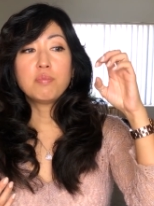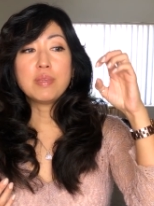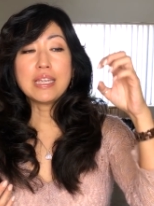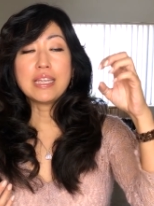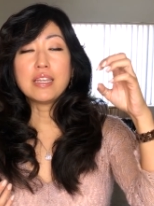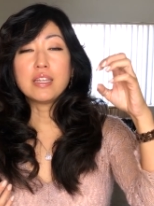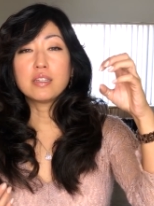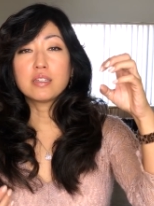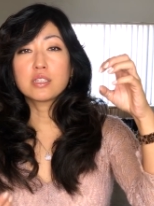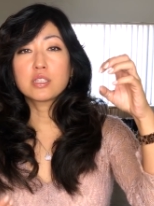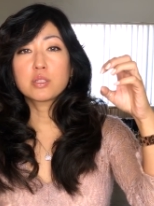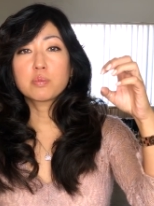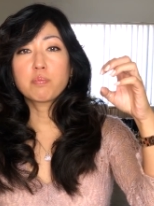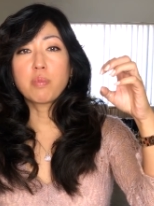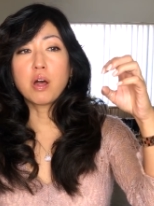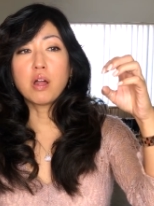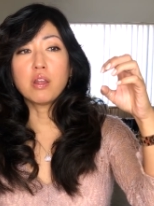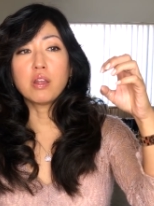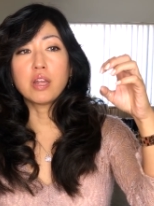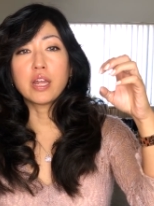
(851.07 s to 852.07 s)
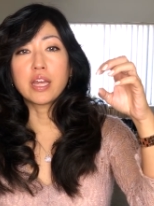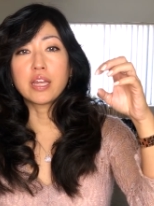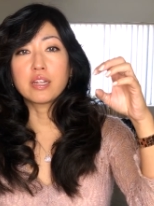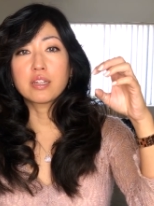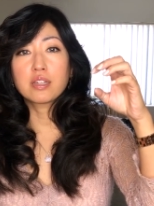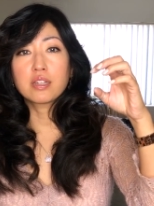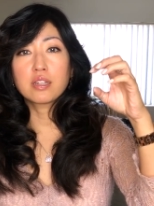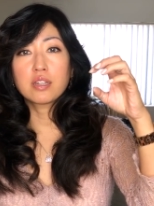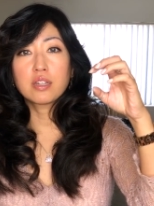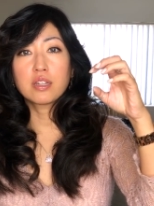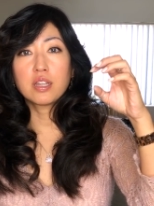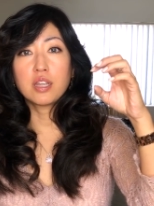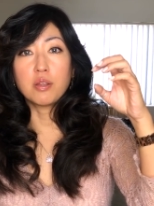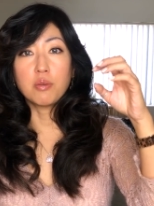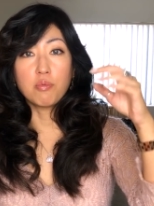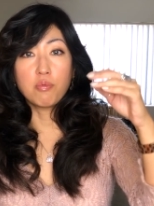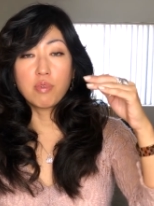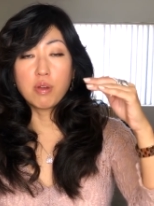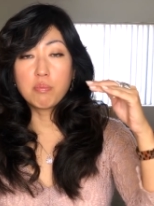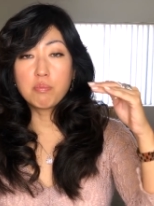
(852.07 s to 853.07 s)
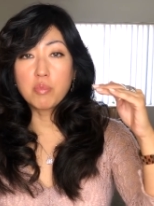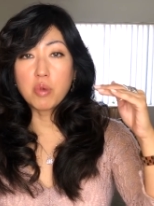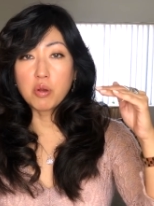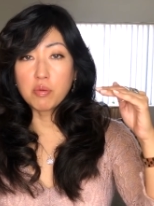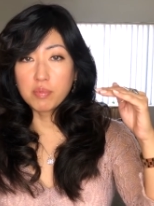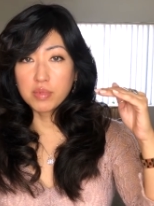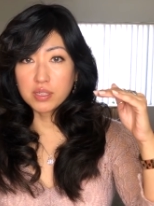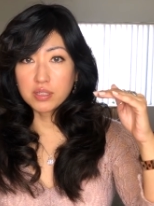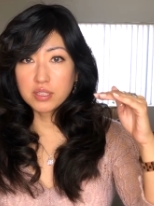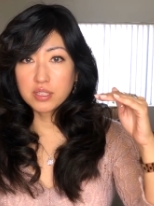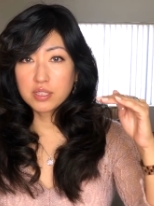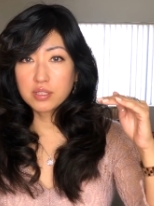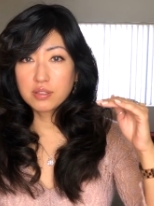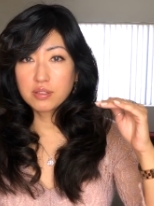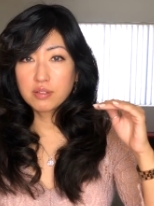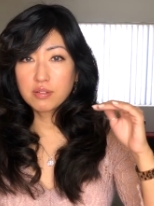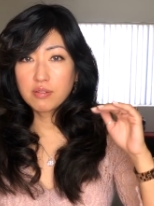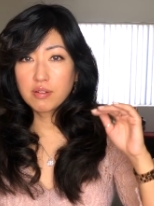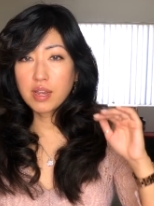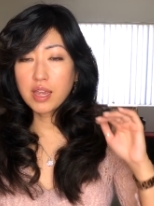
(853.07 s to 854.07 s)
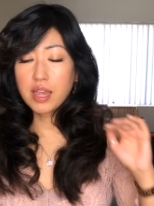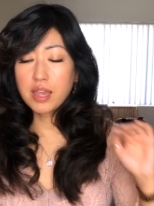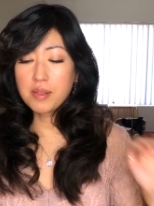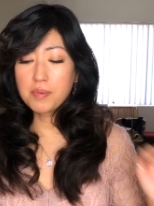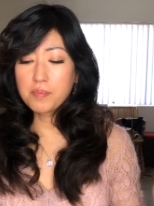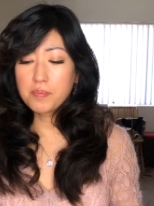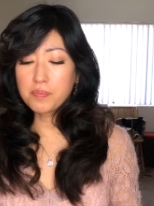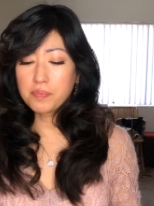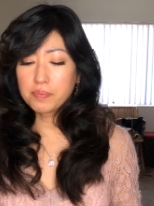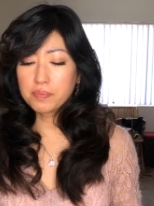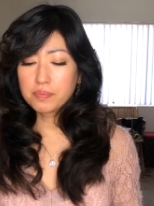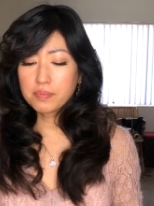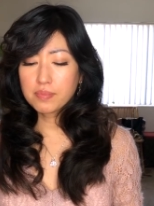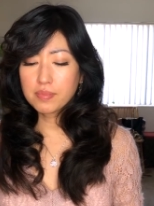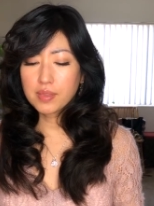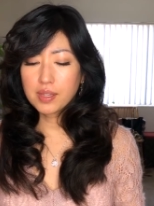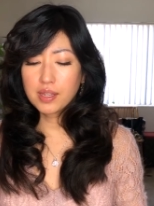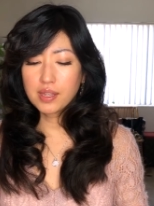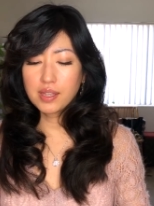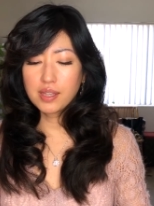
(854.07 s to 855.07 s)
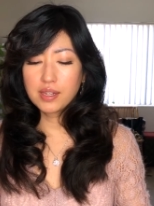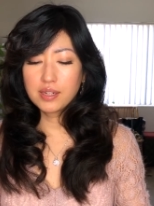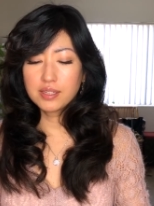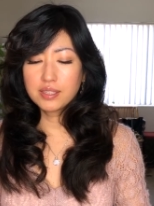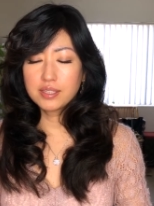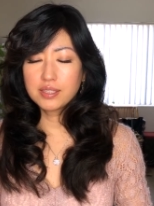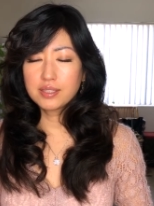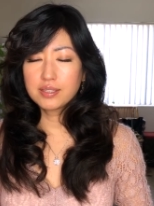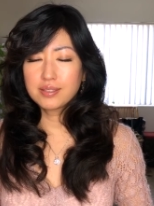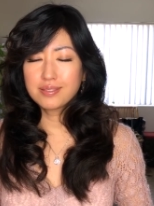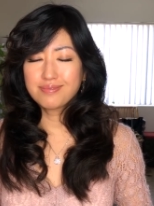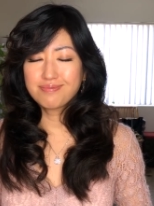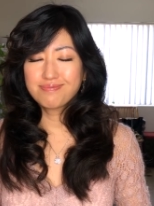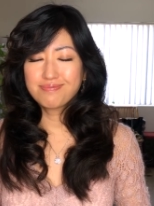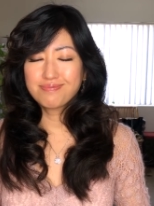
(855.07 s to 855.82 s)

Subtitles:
be in the spotlight in one moment, right? And it's just,